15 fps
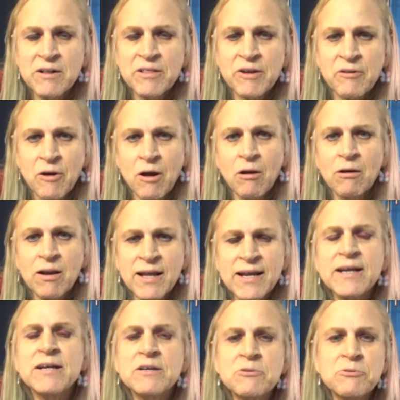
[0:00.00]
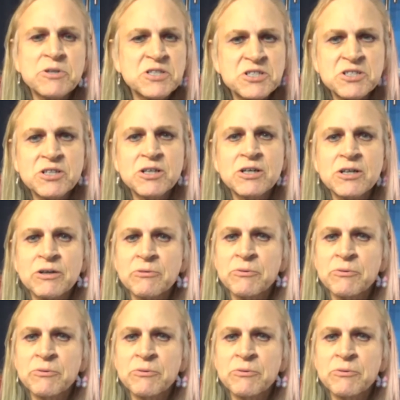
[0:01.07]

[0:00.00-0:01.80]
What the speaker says: They're all laden with sugar,